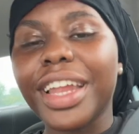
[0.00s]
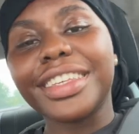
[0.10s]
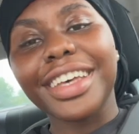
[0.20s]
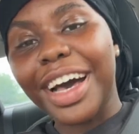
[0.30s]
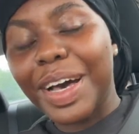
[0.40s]

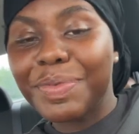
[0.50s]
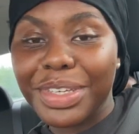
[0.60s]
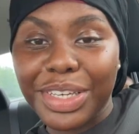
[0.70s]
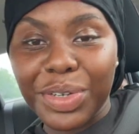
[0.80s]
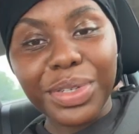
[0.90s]
is up,
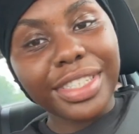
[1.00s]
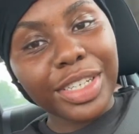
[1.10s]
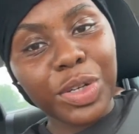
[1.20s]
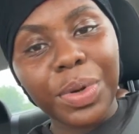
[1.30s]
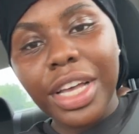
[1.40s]

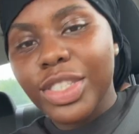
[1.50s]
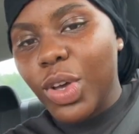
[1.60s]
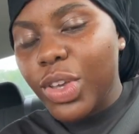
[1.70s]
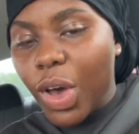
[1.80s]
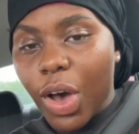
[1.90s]
YouTube? So,
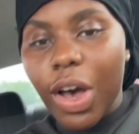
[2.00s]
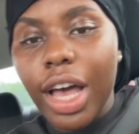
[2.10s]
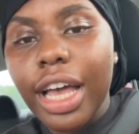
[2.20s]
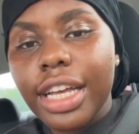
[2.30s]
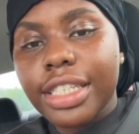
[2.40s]
y'all,
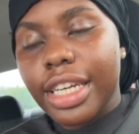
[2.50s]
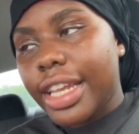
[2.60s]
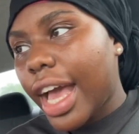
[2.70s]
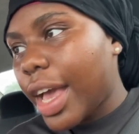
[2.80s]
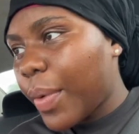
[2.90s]

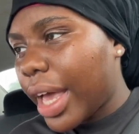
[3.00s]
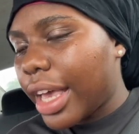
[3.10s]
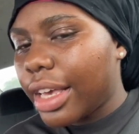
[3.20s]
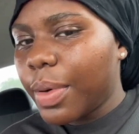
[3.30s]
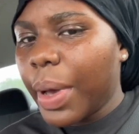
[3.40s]
today,
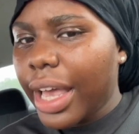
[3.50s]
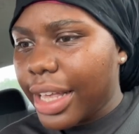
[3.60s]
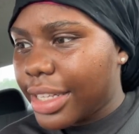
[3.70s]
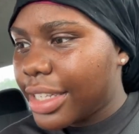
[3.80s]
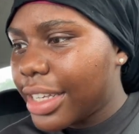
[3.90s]
wait,
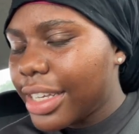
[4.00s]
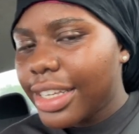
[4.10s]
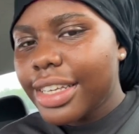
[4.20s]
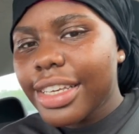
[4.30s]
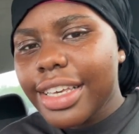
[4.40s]
wait.
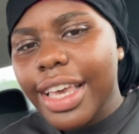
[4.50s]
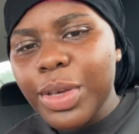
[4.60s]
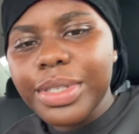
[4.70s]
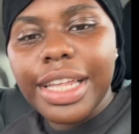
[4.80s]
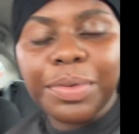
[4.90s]
Can
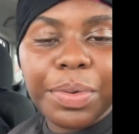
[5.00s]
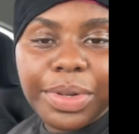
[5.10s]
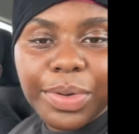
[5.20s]
you tell them what we